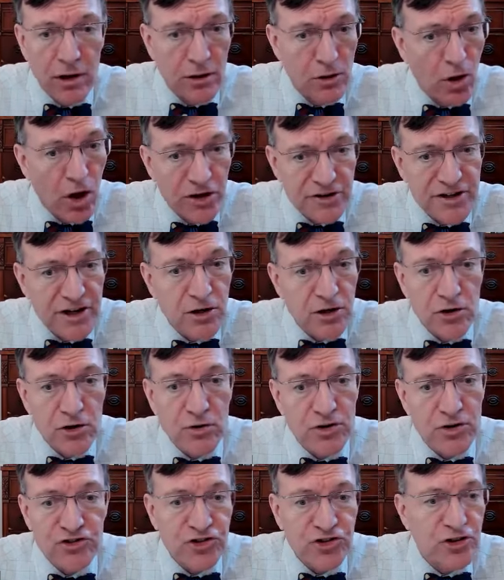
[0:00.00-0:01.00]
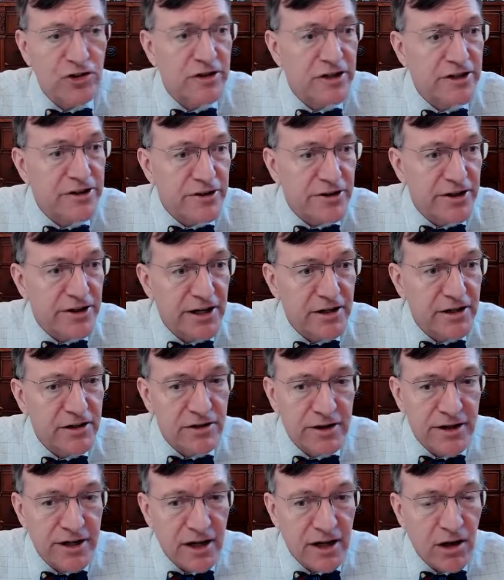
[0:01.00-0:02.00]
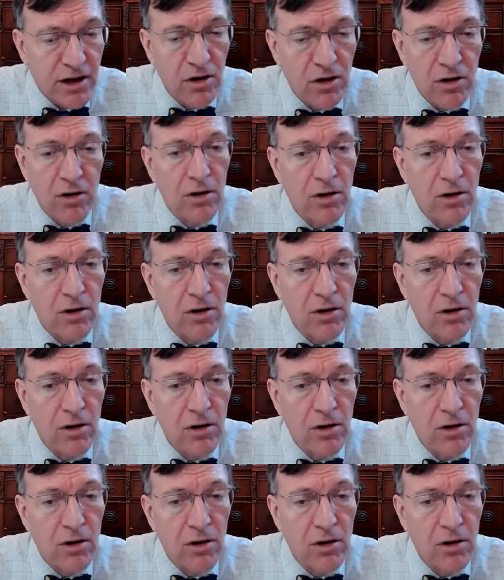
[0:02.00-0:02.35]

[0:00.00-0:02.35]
Lawndale Christian Legal Aid Clinic,